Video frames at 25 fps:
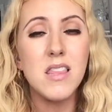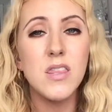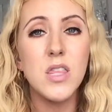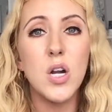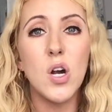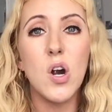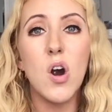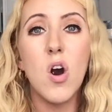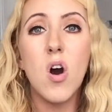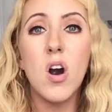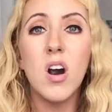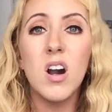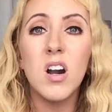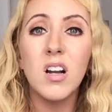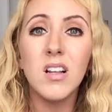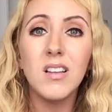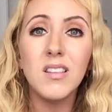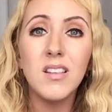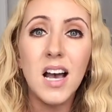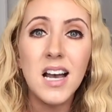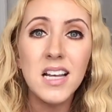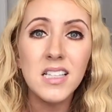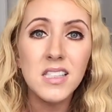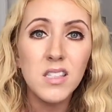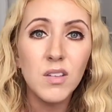There are
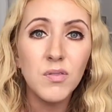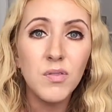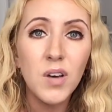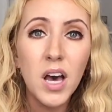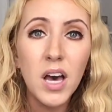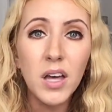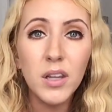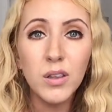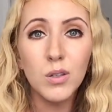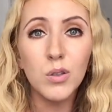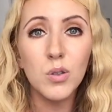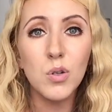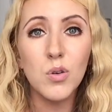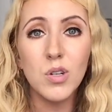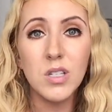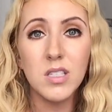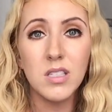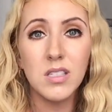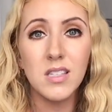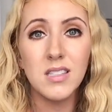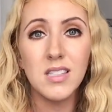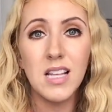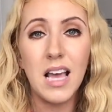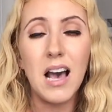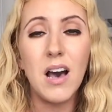lots of other
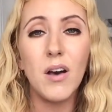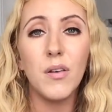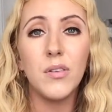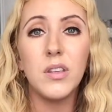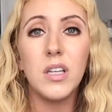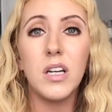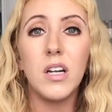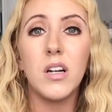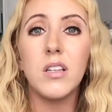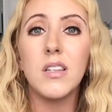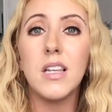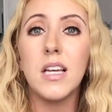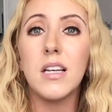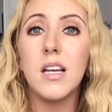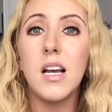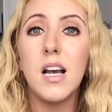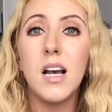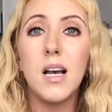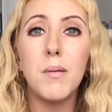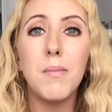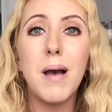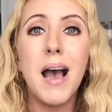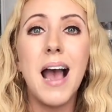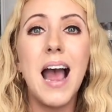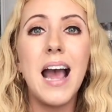courses out there that
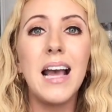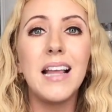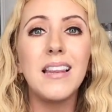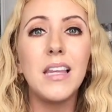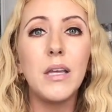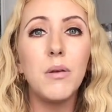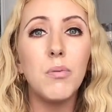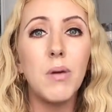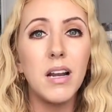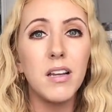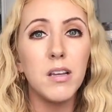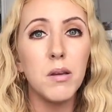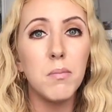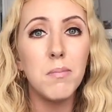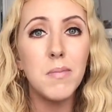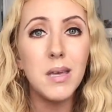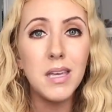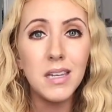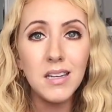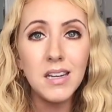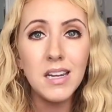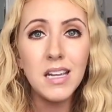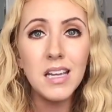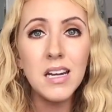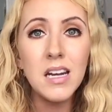come highly
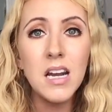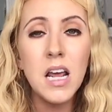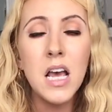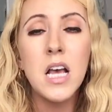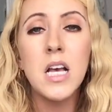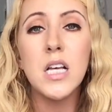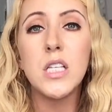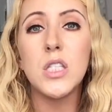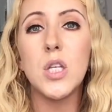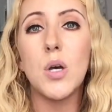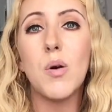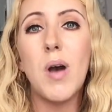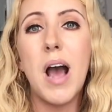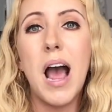recommended. So